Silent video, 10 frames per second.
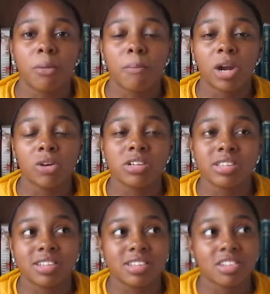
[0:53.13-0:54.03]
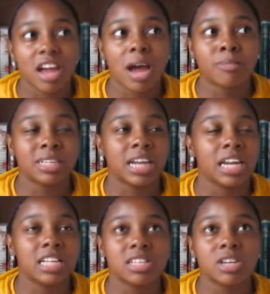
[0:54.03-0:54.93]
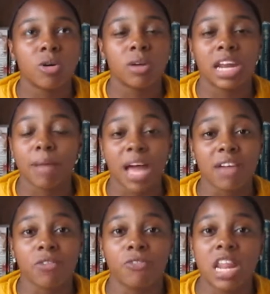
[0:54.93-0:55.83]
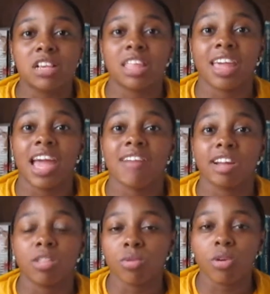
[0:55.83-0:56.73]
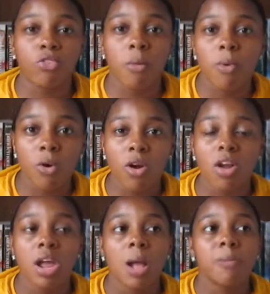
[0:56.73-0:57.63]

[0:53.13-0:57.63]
for medical assistant jobs and I need to go and I'm not even finished I think I have like three or four more